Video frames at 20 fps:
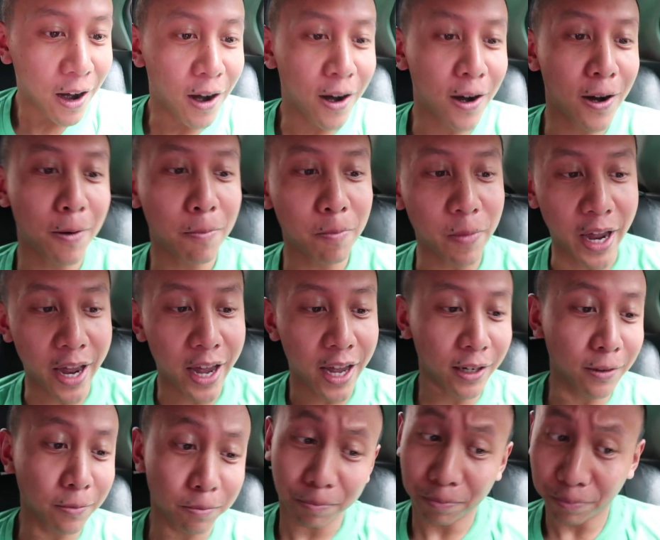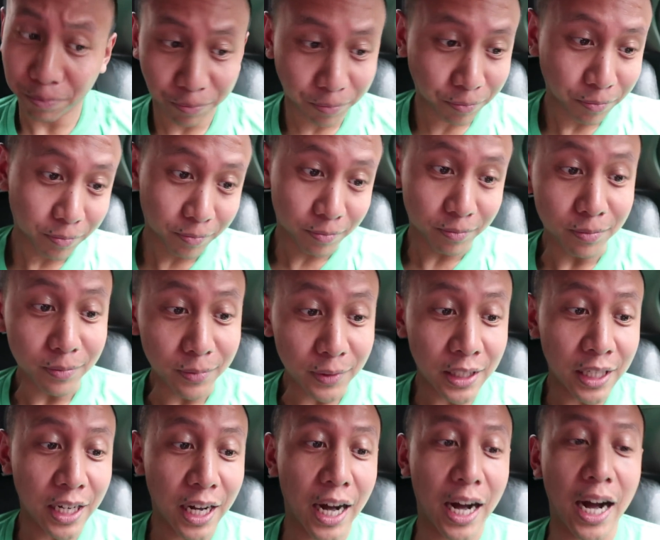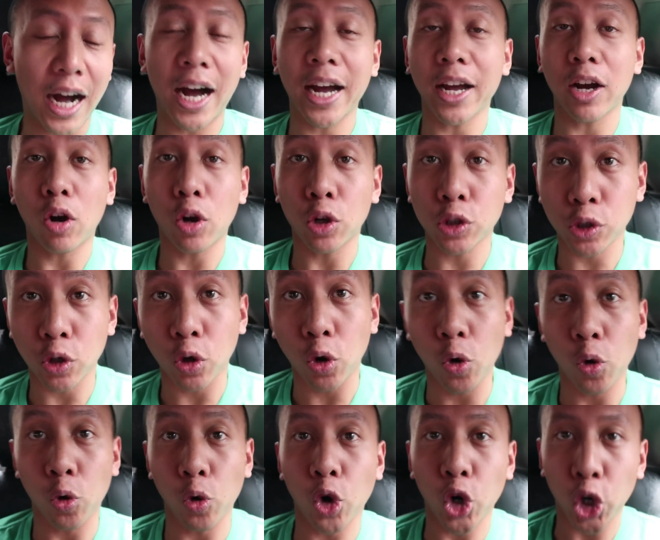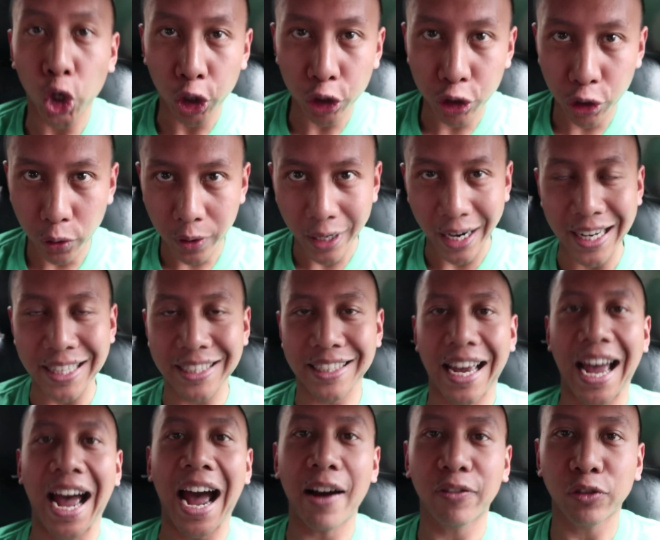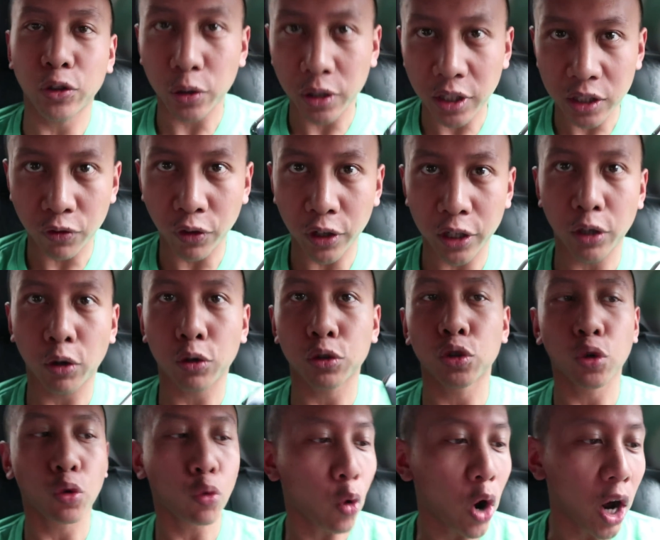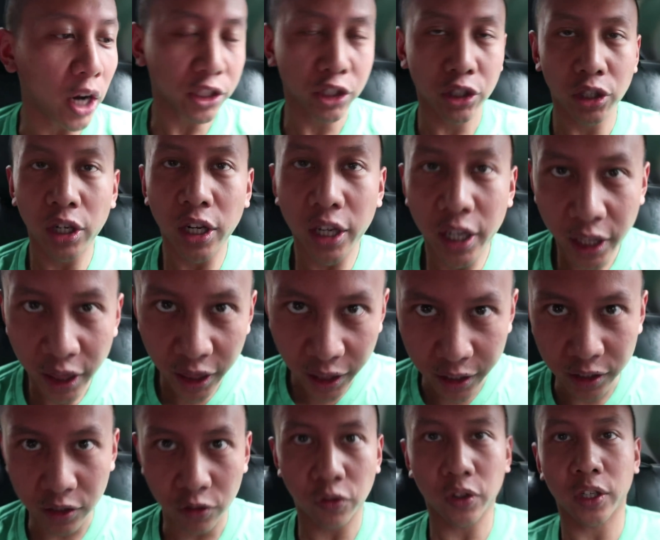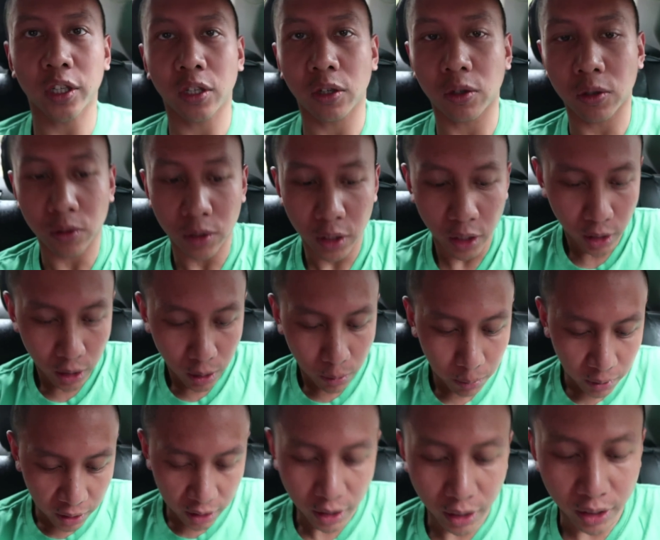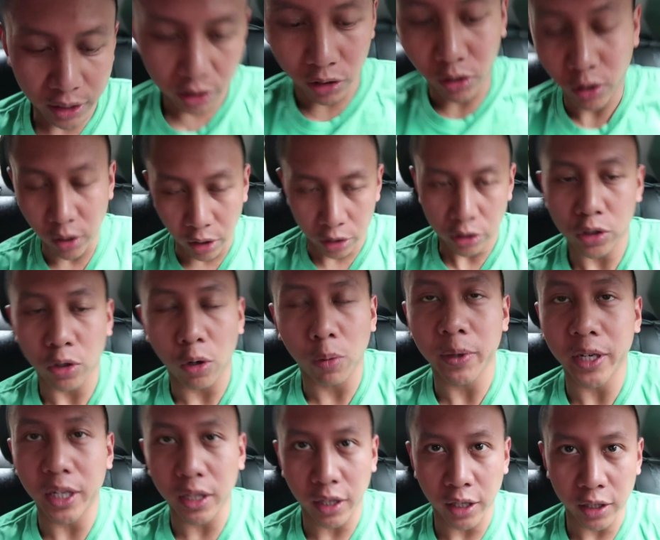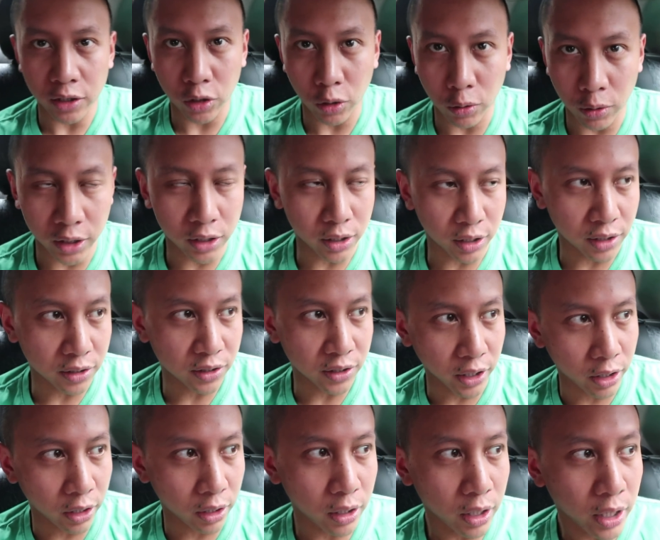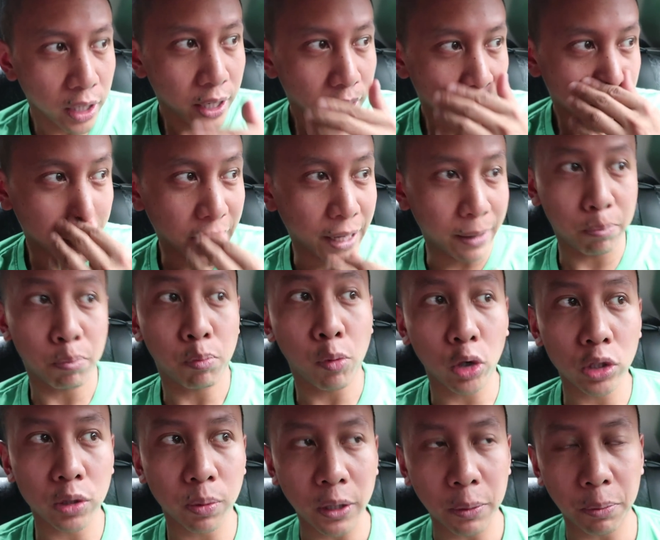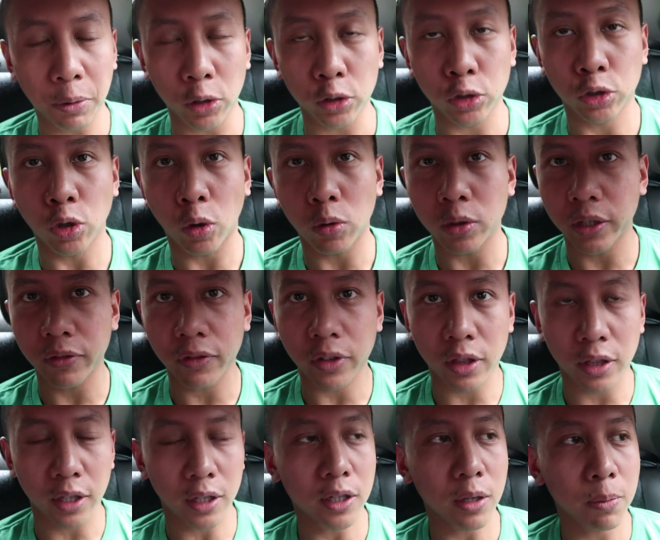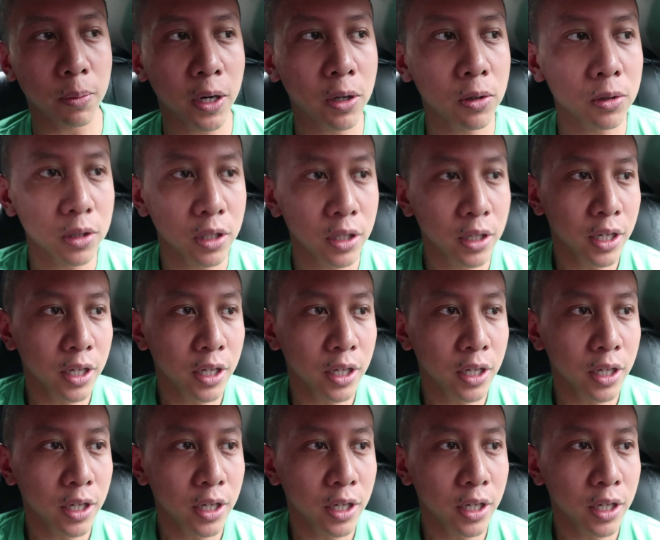And I also urge you guys after this video to watch this video because there are so many things you need to consider that most people don't even think about.